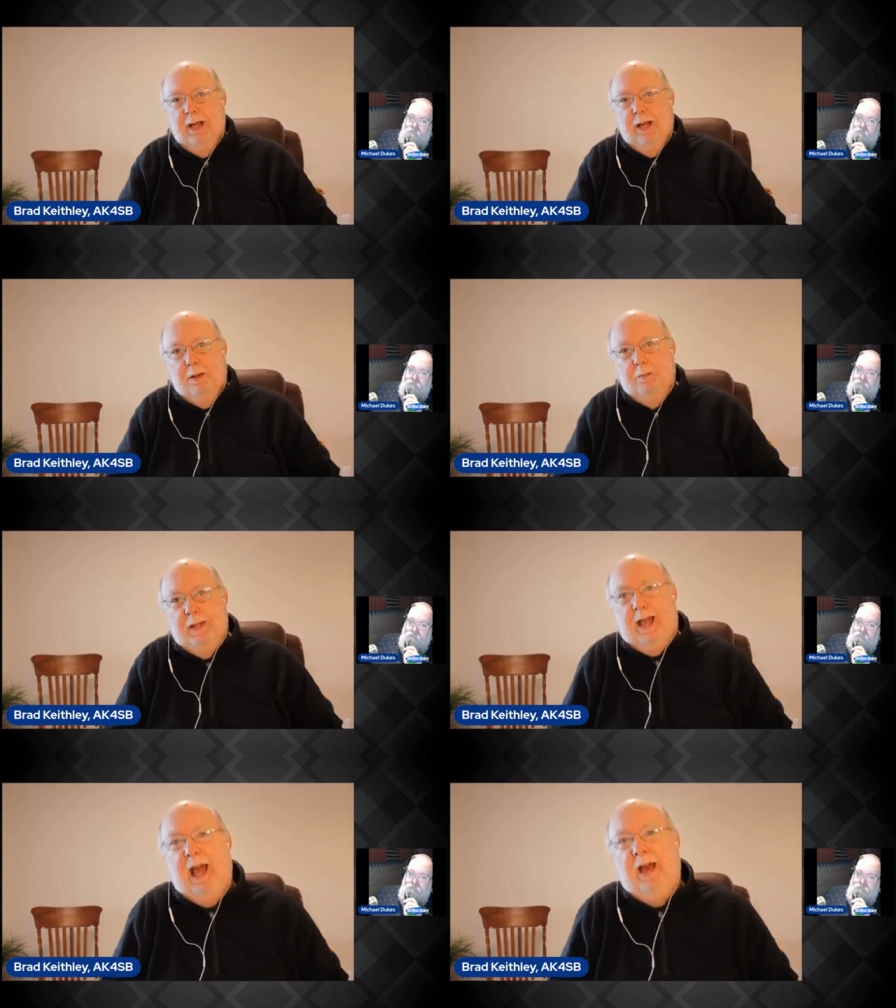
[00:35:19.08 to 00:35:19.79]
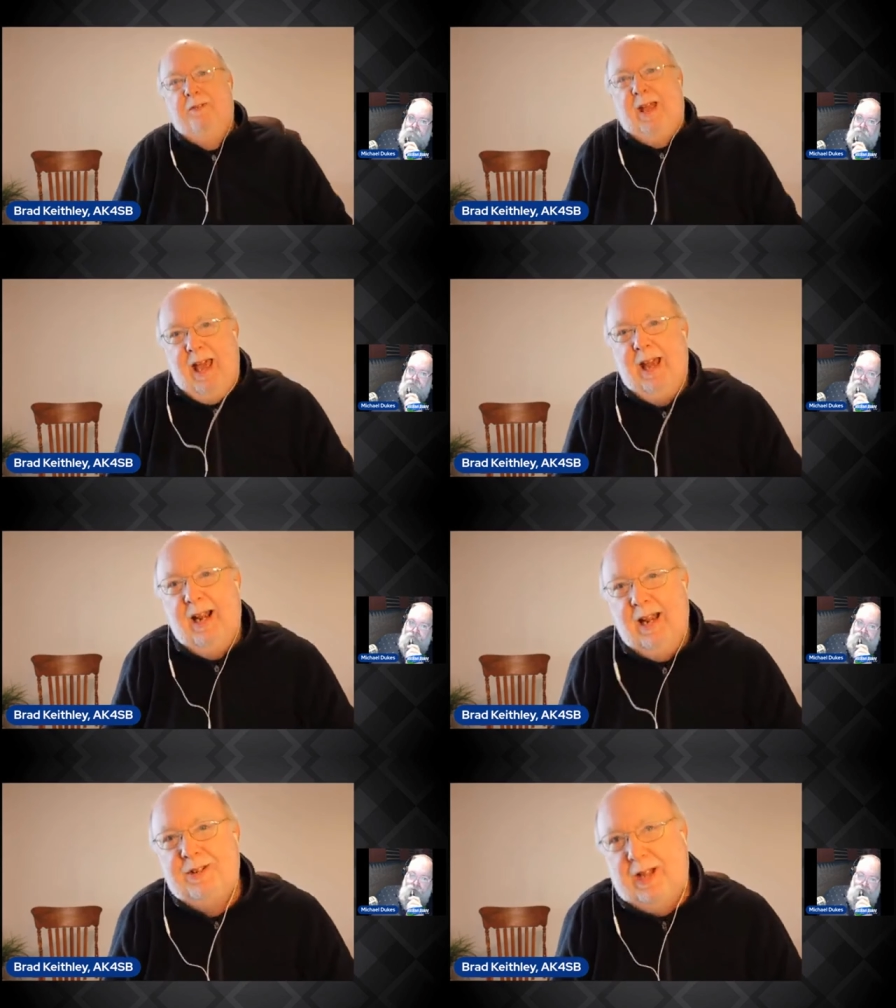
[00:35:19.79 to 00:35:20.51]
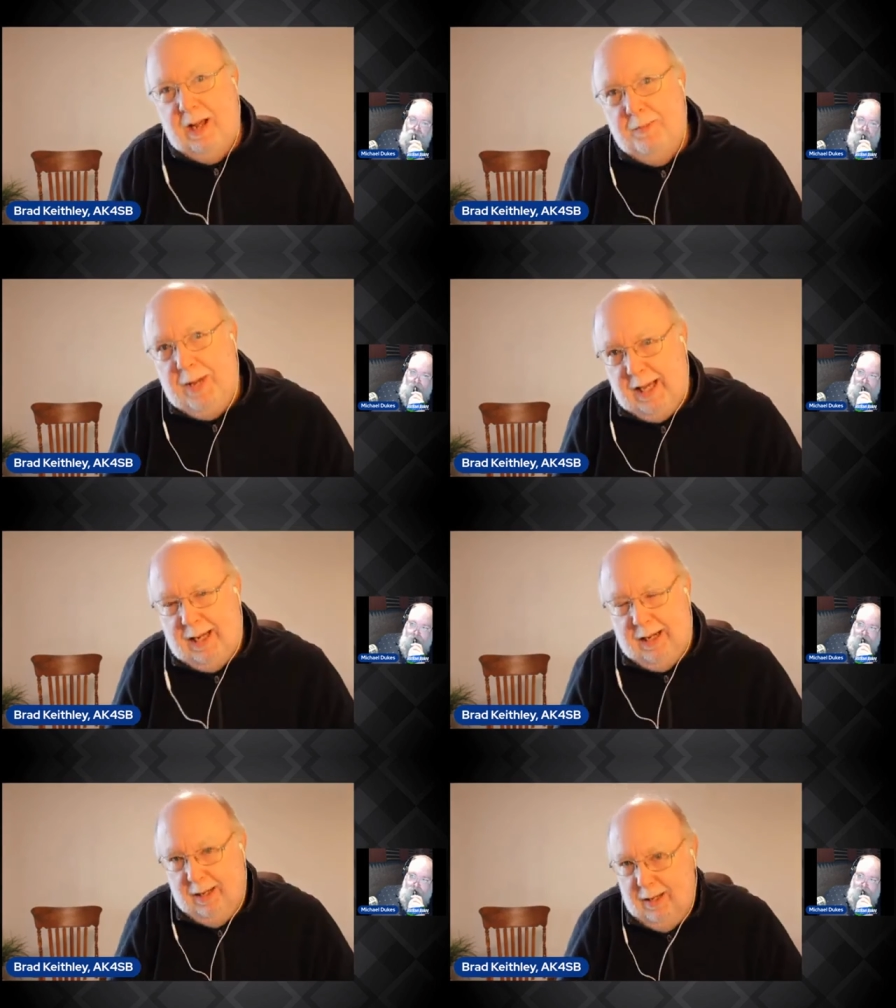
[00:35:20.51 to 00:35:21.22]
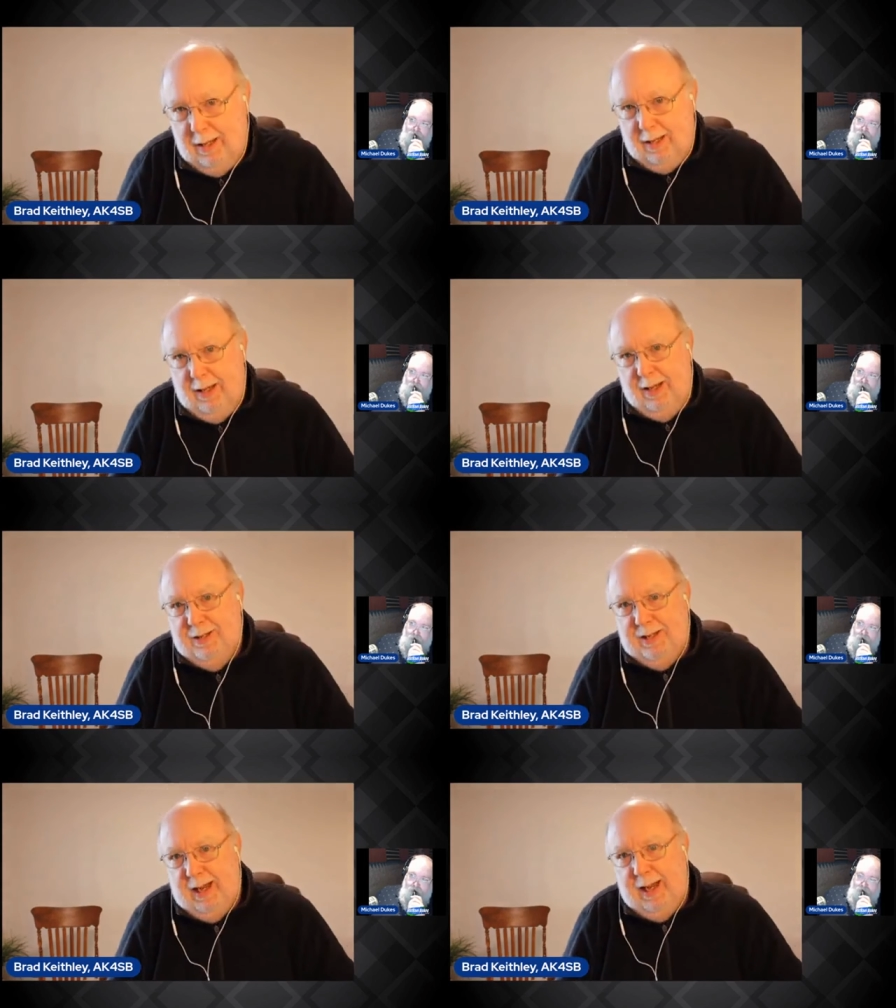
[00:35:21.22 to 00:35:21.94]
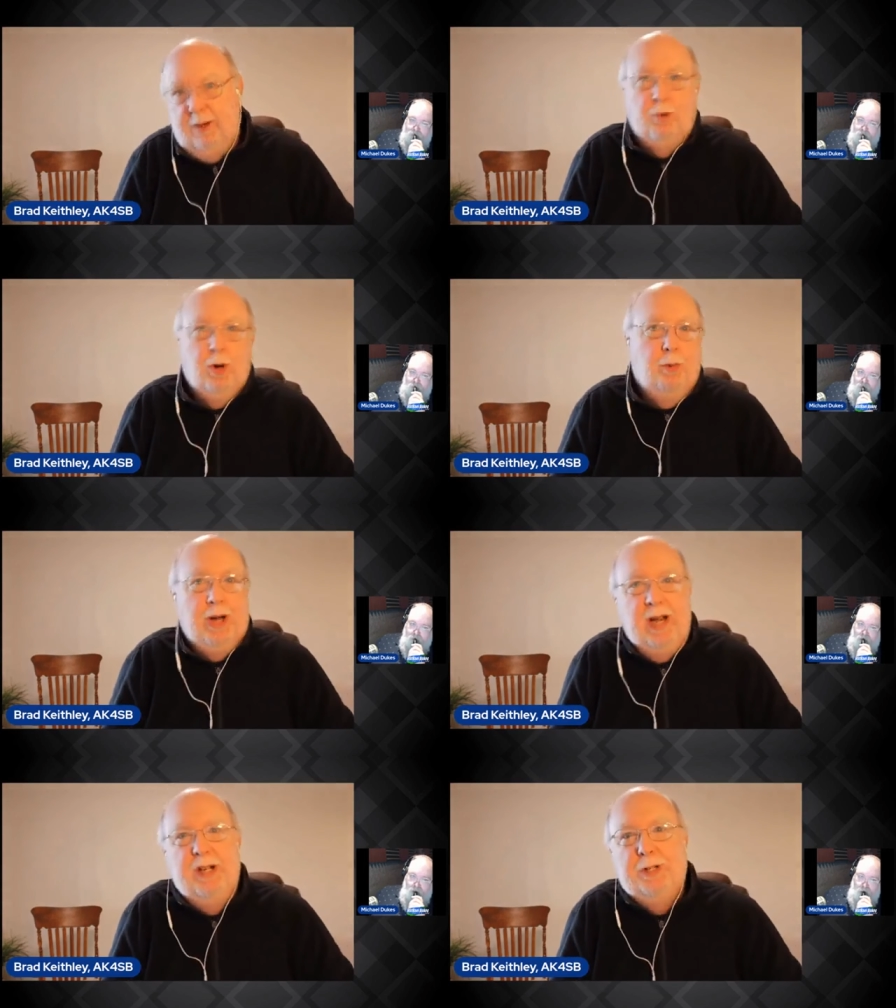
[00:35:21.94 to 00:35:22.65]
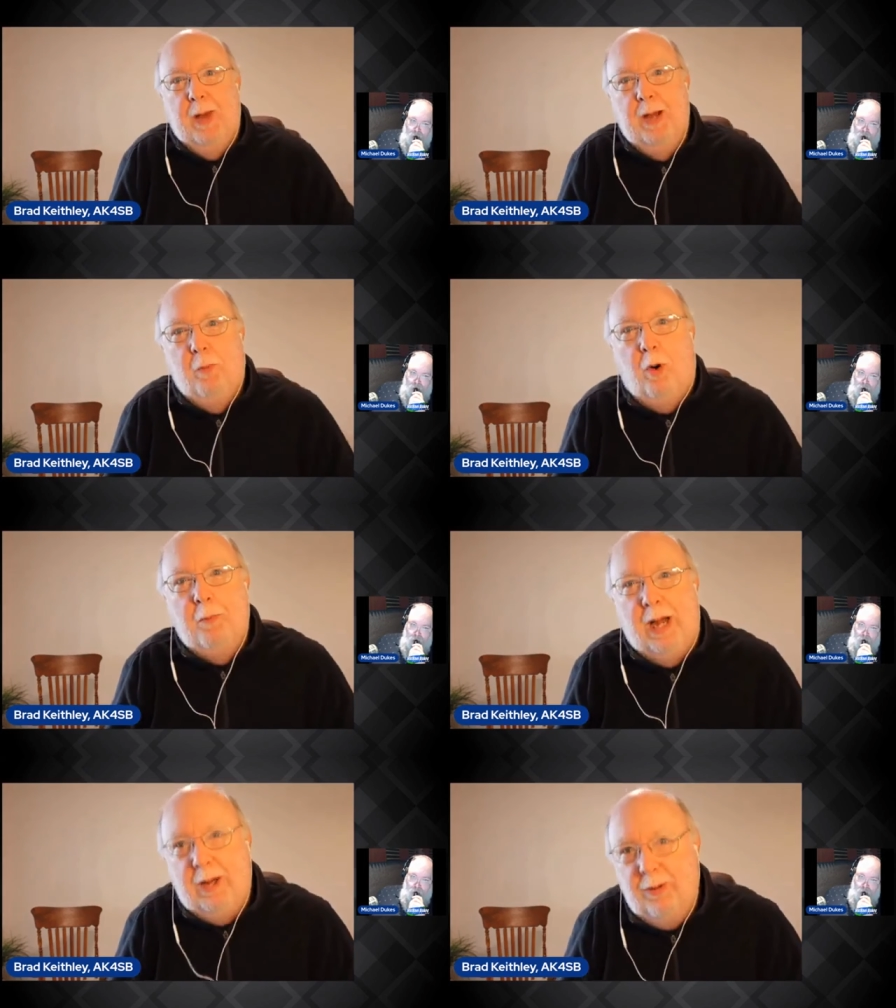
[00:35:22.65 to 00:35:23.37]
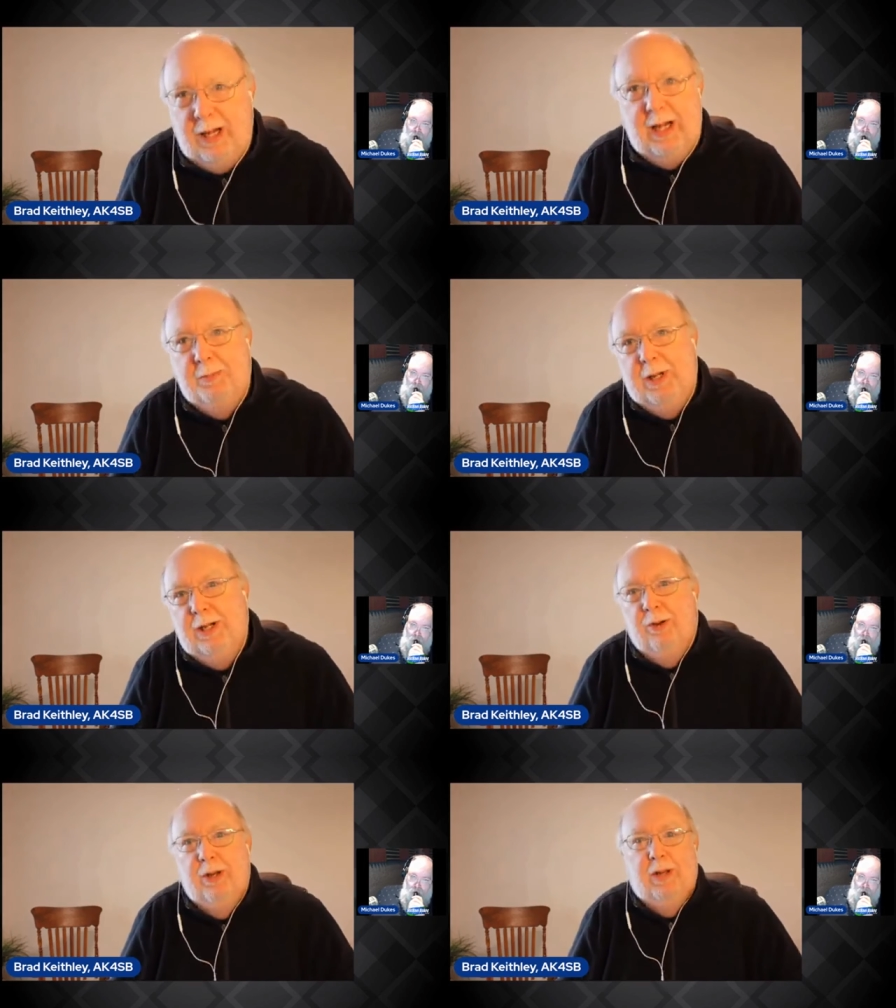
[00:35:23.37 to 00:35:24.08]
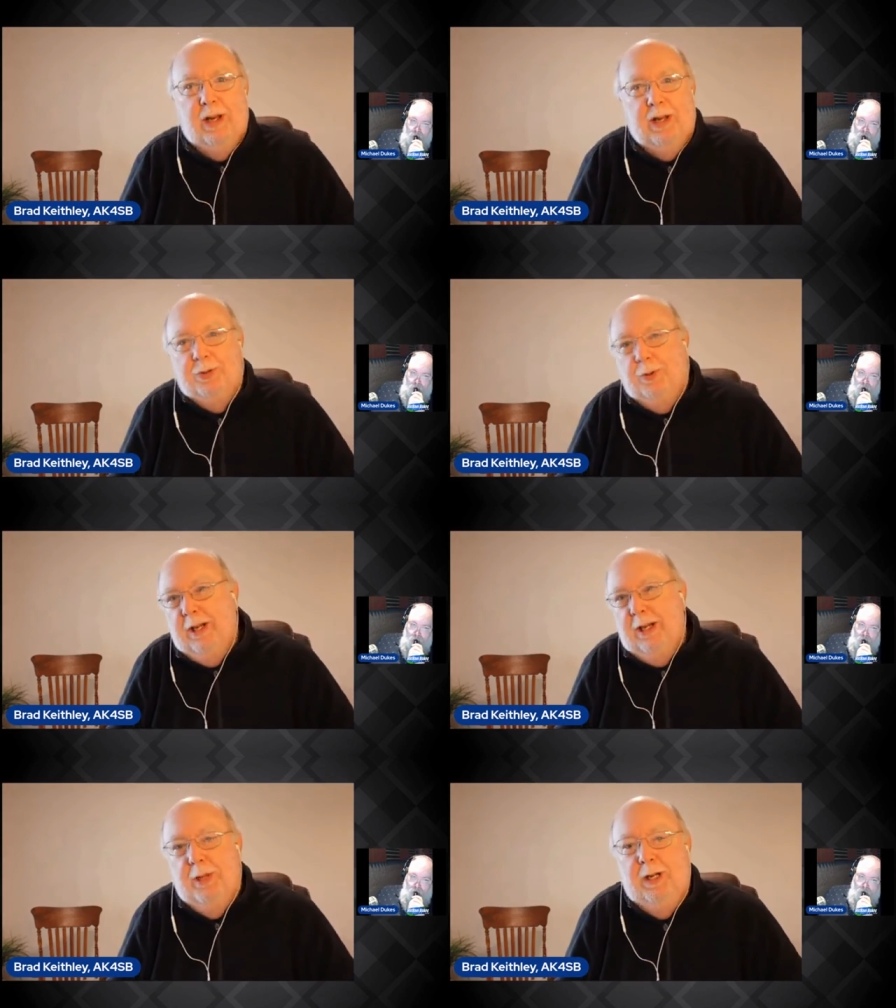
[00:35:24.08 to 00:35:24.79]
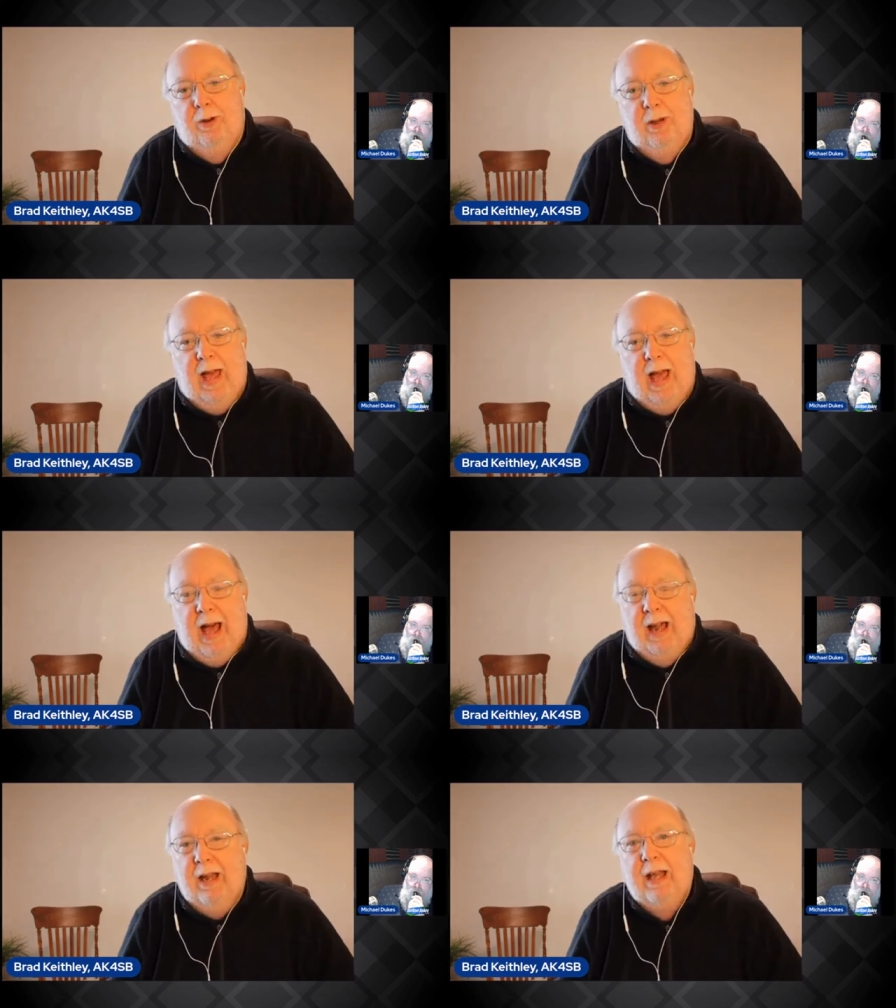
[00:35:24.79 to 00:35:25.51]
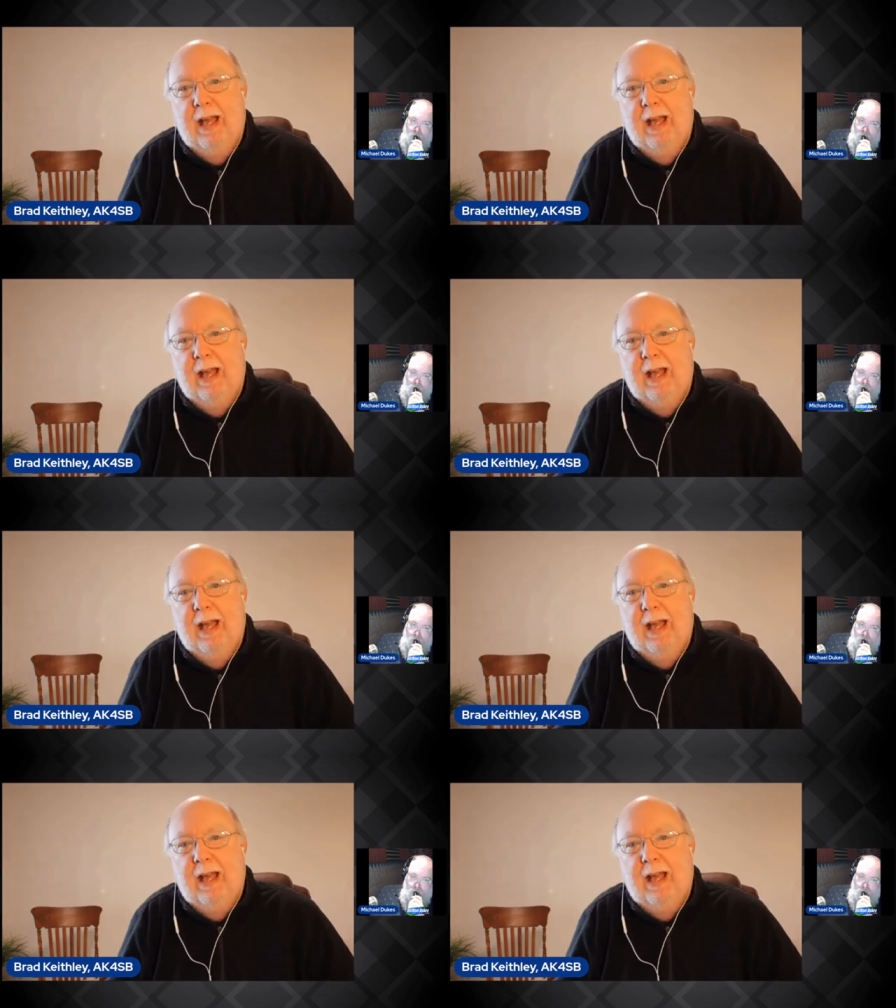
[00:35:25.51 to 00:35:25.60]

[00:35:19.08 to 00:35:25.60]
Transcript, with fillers: But to have candidates come in and say, well, we need to spend more money, we need to be doing this, we need to be doing that,